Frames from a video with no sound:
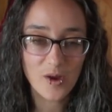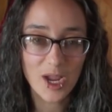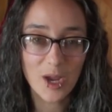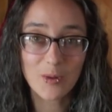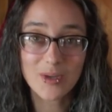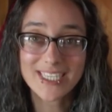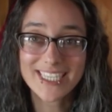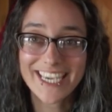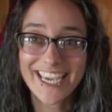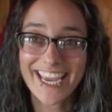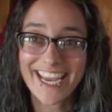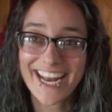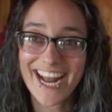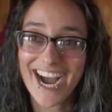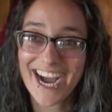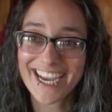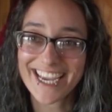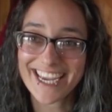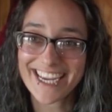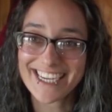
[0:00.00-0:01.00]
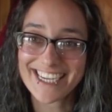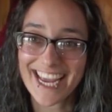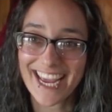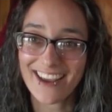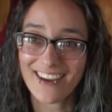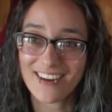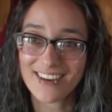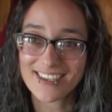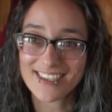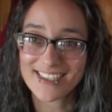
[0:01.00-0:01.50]
It was Kid Hugging
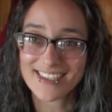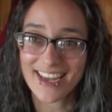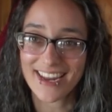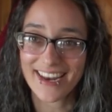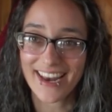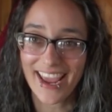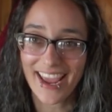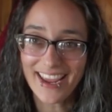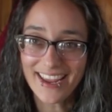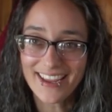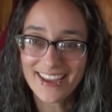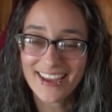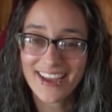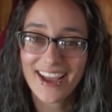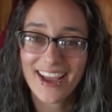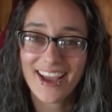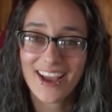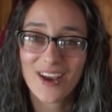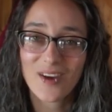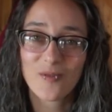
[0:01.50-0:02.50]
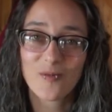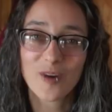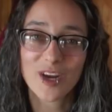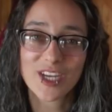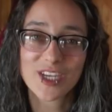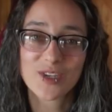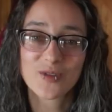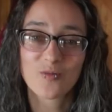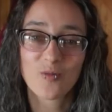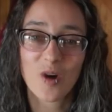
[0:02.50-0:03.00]
Day on Sunday,
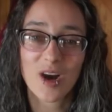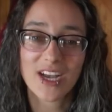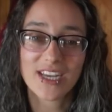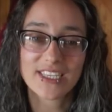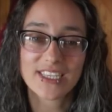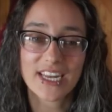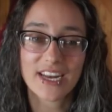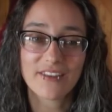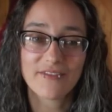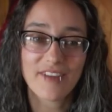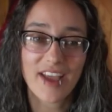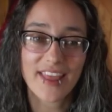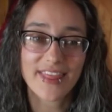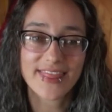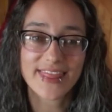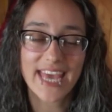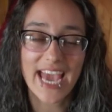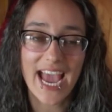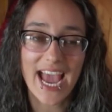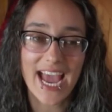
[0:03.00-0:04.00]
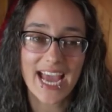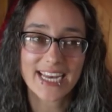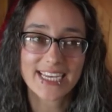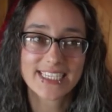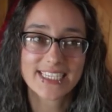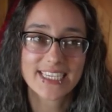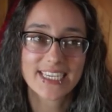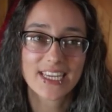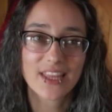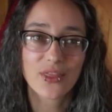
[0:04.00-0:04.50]
which was an event
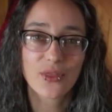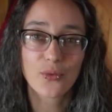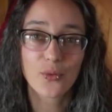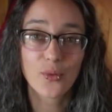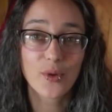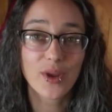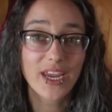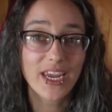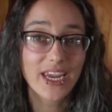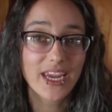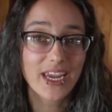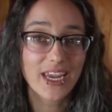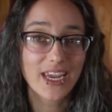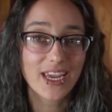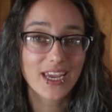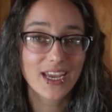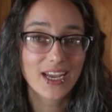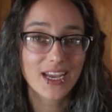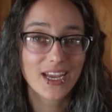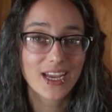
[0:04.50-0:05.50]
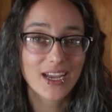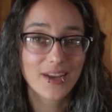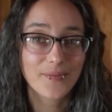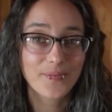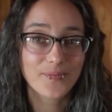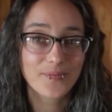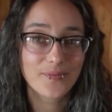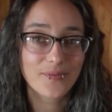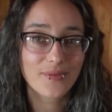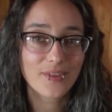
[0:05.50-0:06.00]
that 3
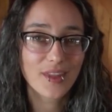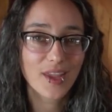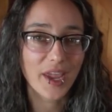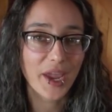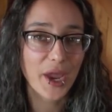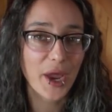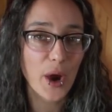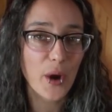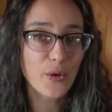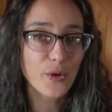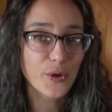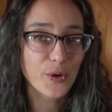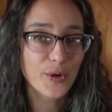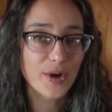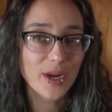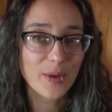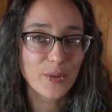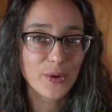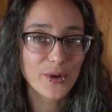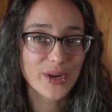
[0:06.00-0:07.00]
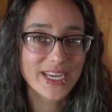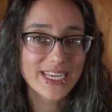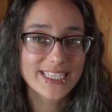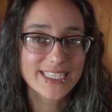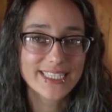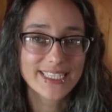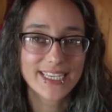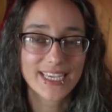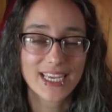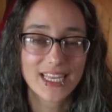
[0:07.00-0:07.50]
goat
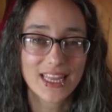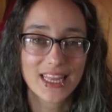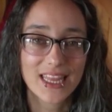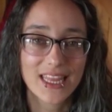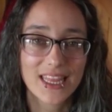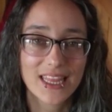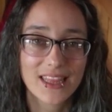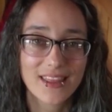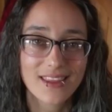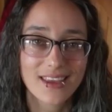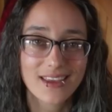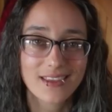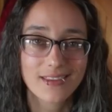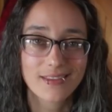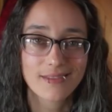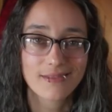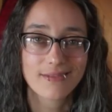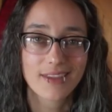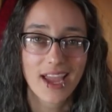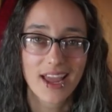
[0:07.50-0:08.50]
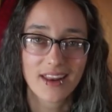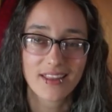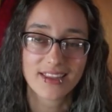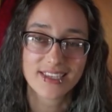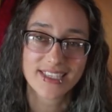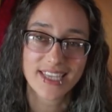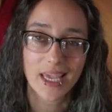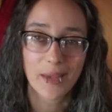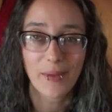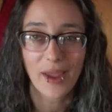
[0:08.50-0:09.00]
creameries in kind of
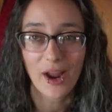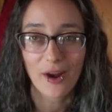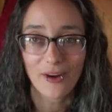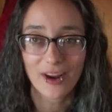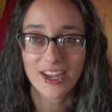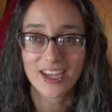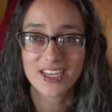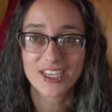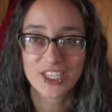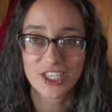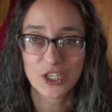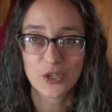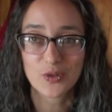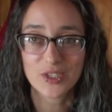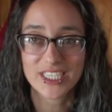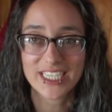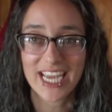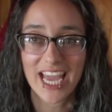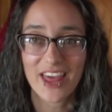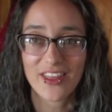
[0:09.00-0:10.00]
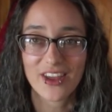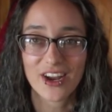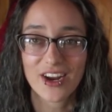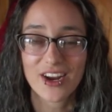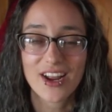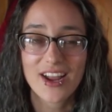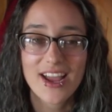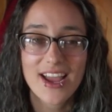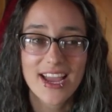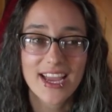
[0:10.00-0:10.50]
the same area do
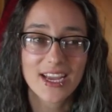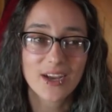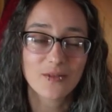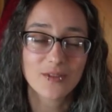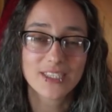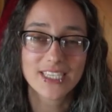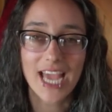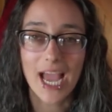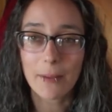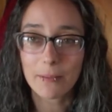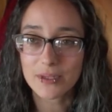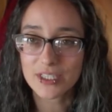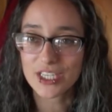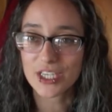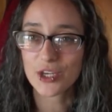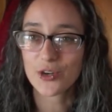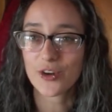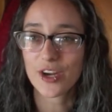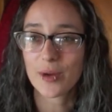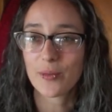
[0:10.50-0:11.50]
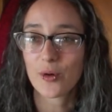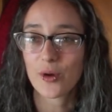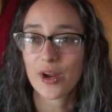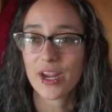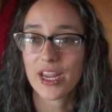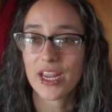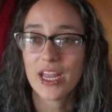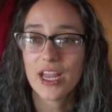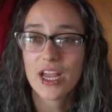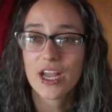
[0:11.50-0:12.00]
together. It was Appleton
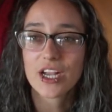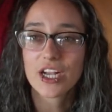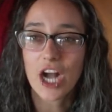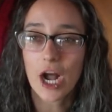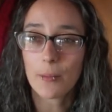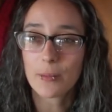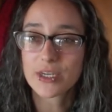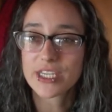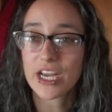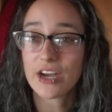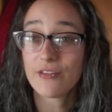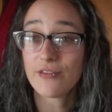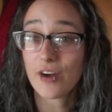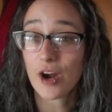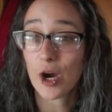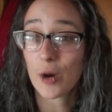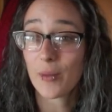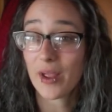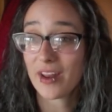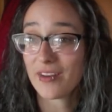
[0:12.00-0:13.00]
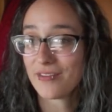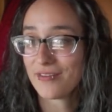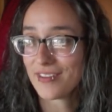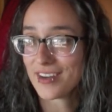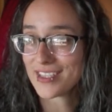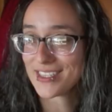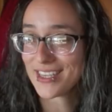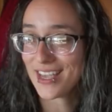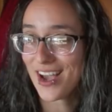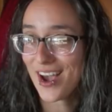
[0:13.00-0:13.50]
Creamery, Coppertail Farm, and
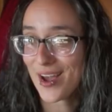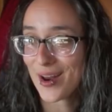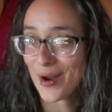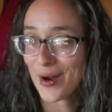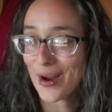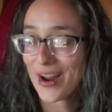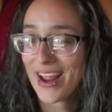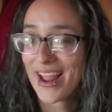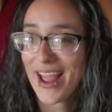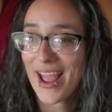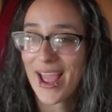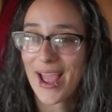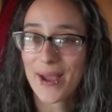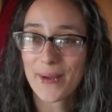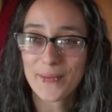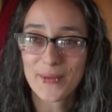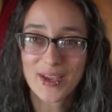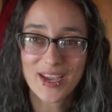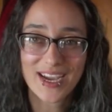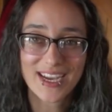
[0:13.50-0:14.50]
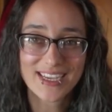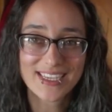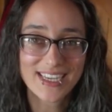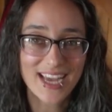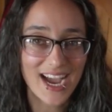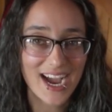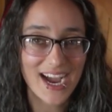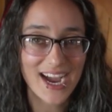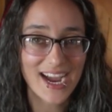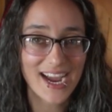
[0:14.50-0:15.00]
Fuzzy Udder. And because
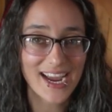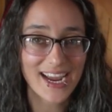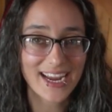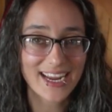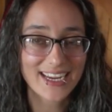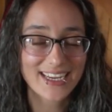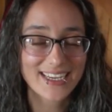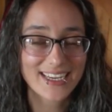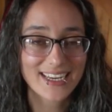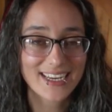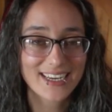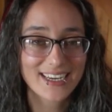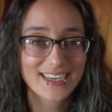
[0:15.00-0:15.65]
I